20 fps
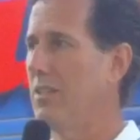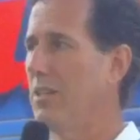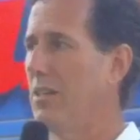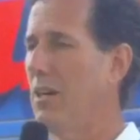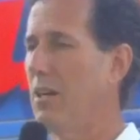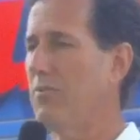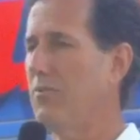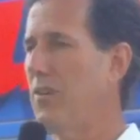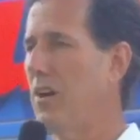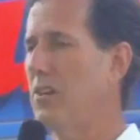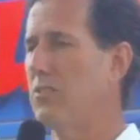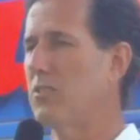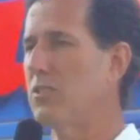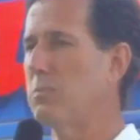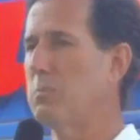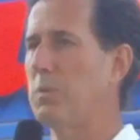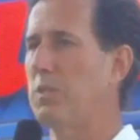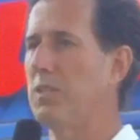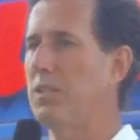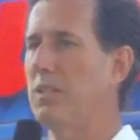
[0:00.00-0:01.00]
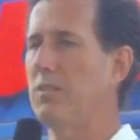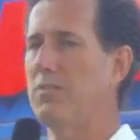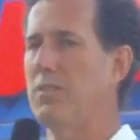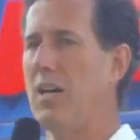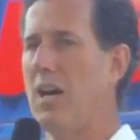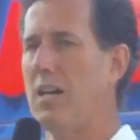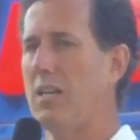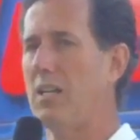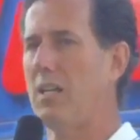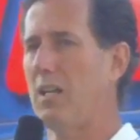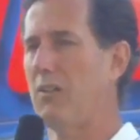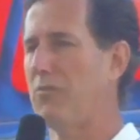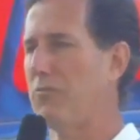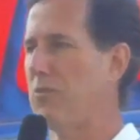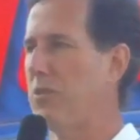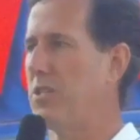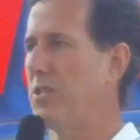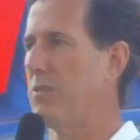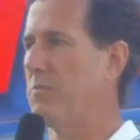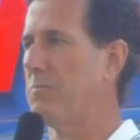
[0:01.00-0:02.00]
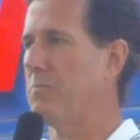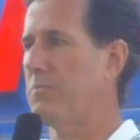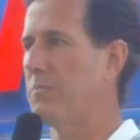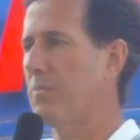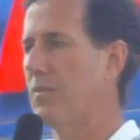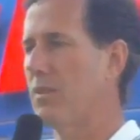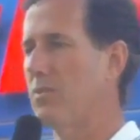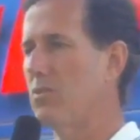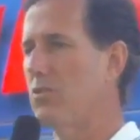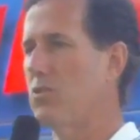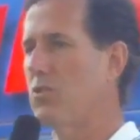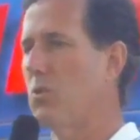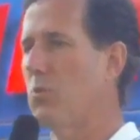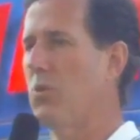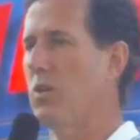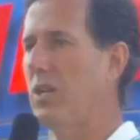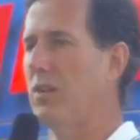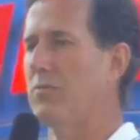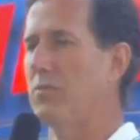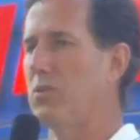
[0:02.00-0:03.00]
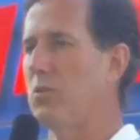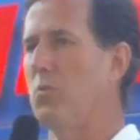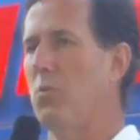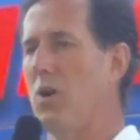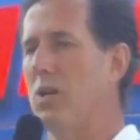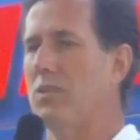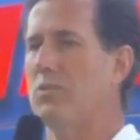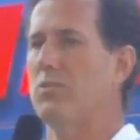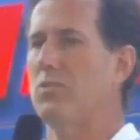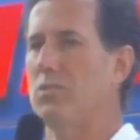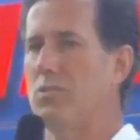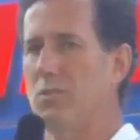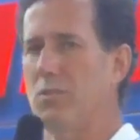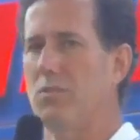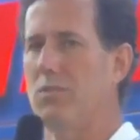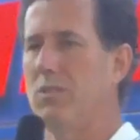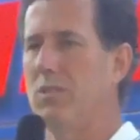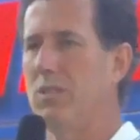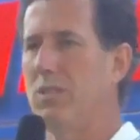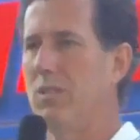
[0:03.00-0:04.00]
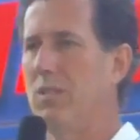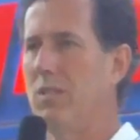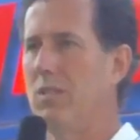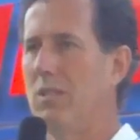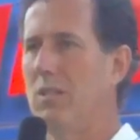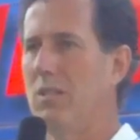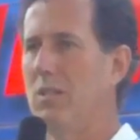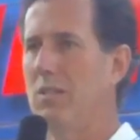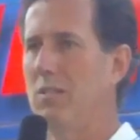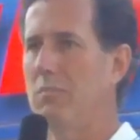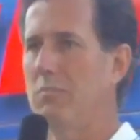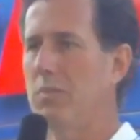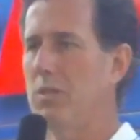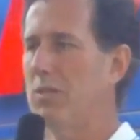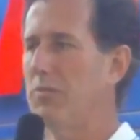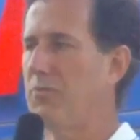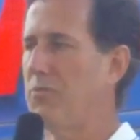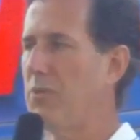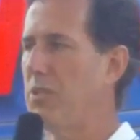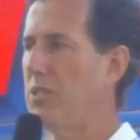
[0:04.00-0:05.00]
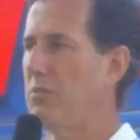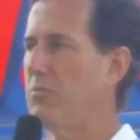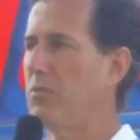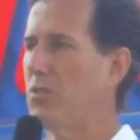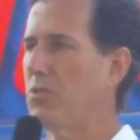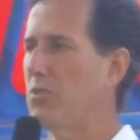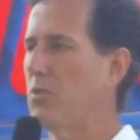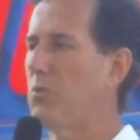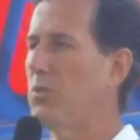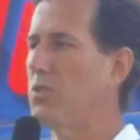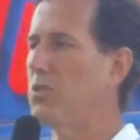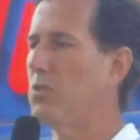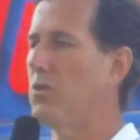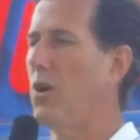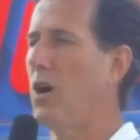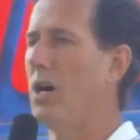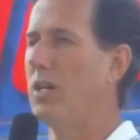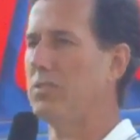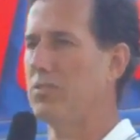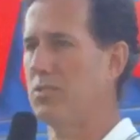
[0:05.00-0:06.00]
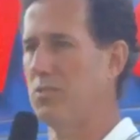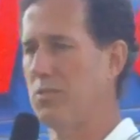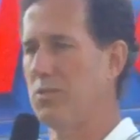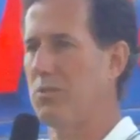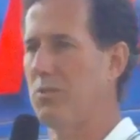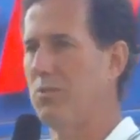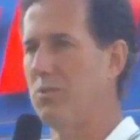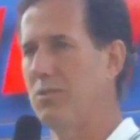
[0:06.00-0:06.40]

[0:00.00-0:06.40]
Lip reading: Our founders believed not in a freedom to do whatever you wanted to do, but a freedom to do what you ought to do.